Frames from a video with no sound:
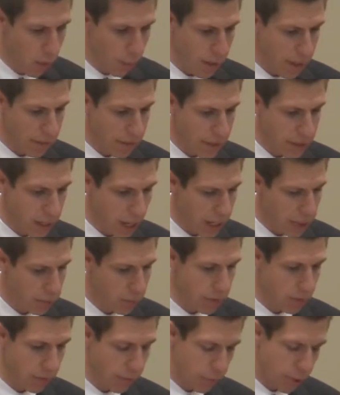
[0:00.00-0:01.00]
We have the
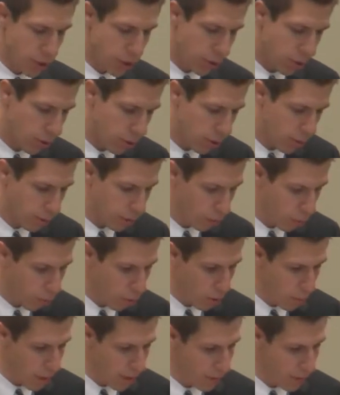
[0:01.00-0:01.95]
doctrine of the return of the Lord.